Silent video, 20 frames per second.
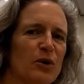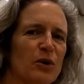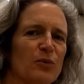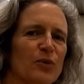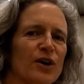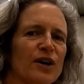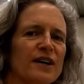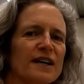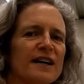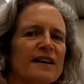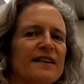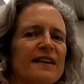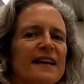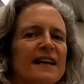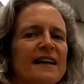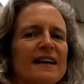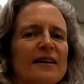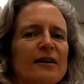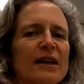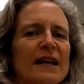where we're going to
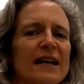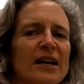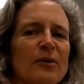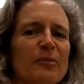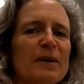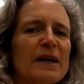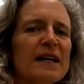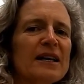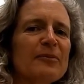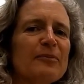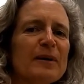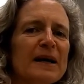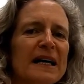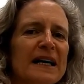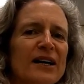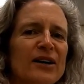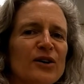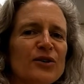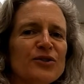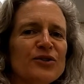think a little bit
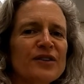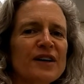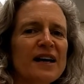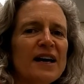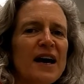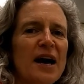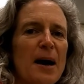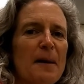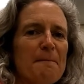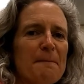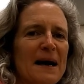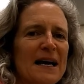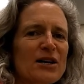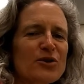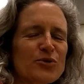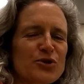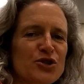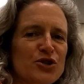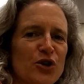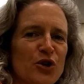about
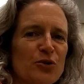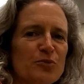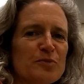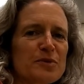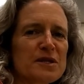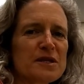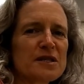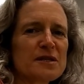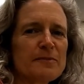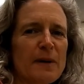microscopes.